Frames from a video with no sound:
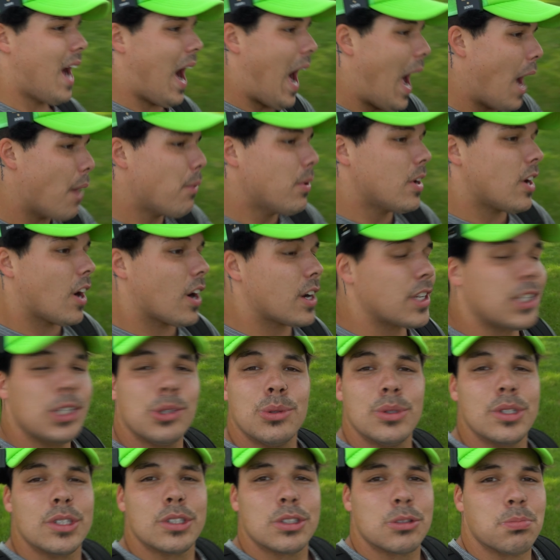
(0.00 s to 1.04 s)
I would
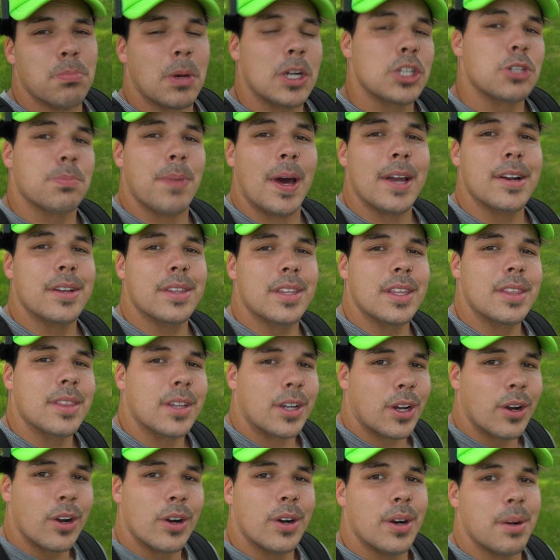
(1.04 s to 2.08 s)
argue is much better than the
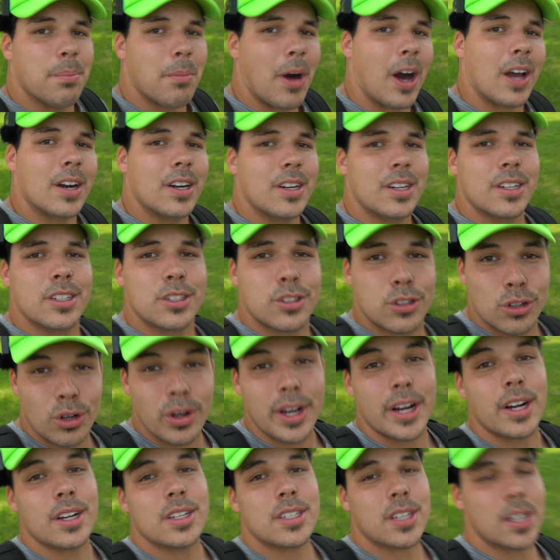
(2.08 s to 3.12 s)
current modern
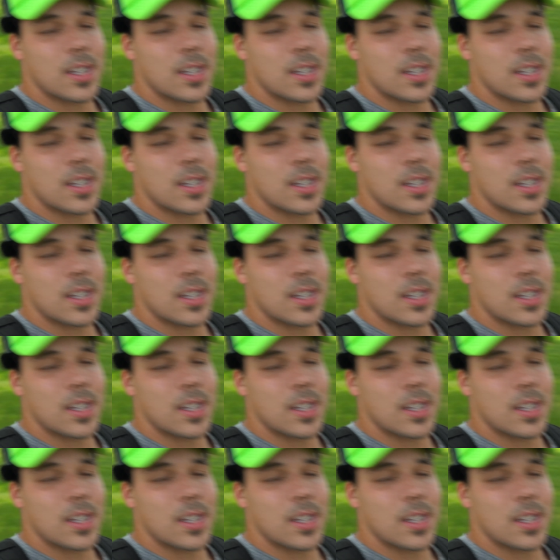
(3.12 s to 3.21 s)
destroyers.